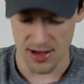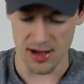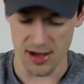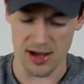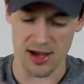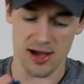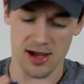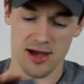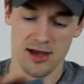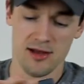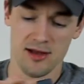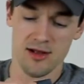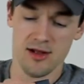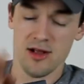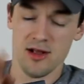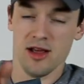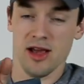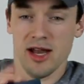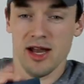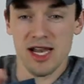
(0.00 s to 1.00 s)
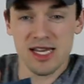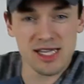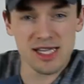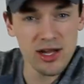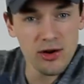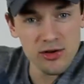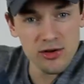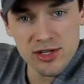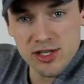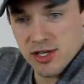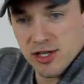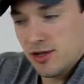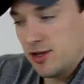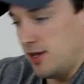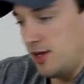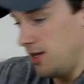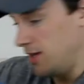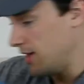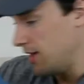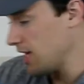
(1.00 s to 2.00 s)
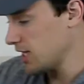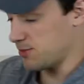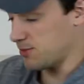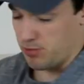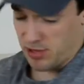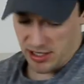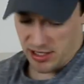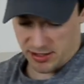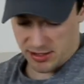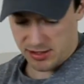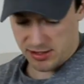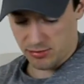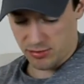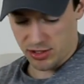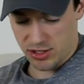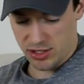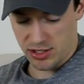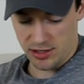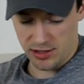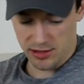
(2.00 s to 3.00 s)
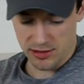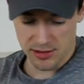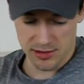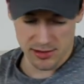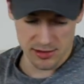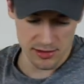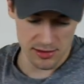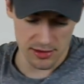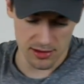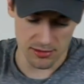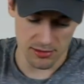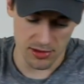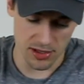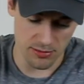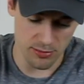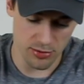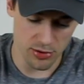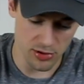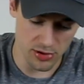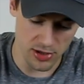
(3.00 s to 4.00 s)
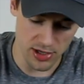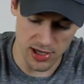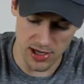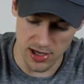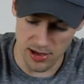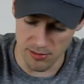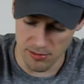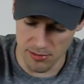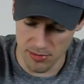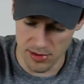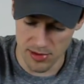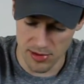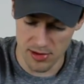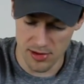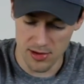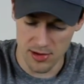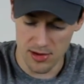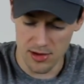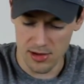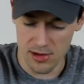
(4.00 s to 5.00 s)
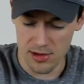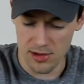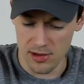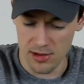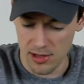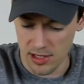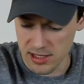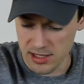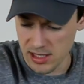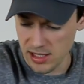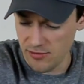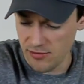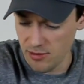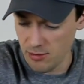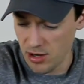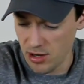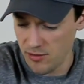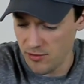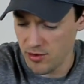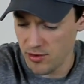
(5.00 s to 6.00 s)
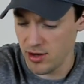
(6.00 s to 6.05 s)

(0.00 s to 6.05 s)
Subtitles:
And let's get to the next piece, which is, I'm going to put him, let's leave him over